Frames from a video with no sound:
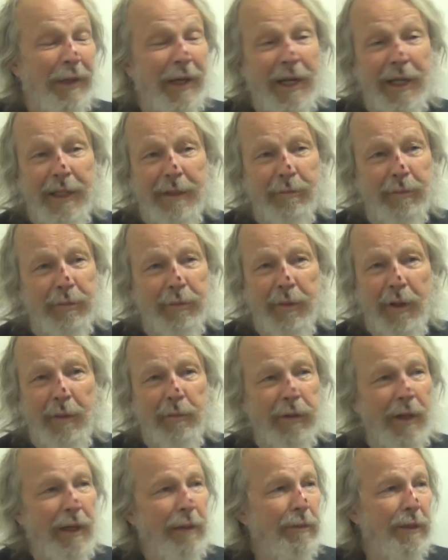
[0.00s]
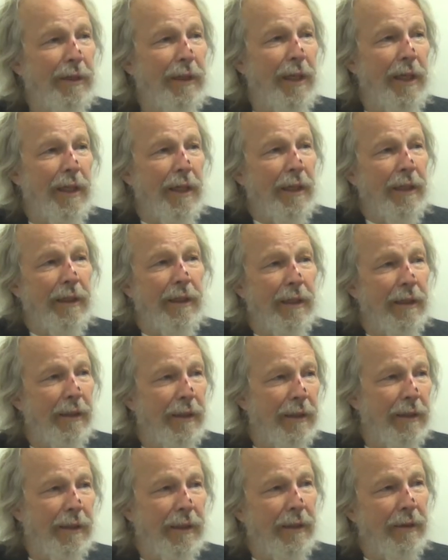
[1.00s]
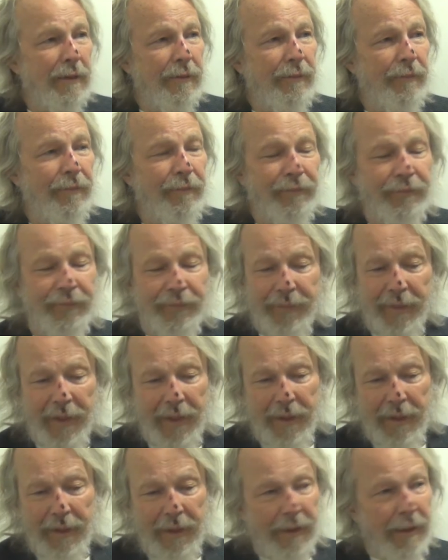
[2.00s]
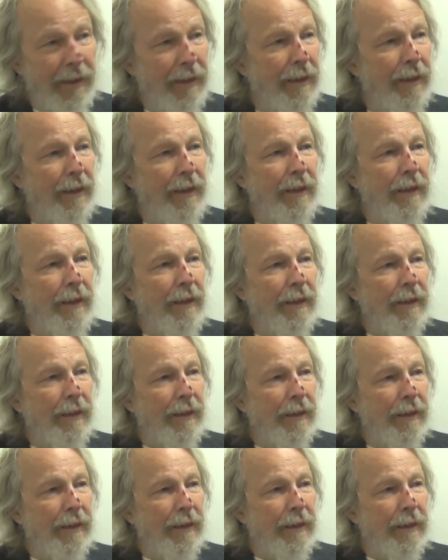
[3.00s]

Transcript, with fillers: but I probably not. Okay. Know. All right.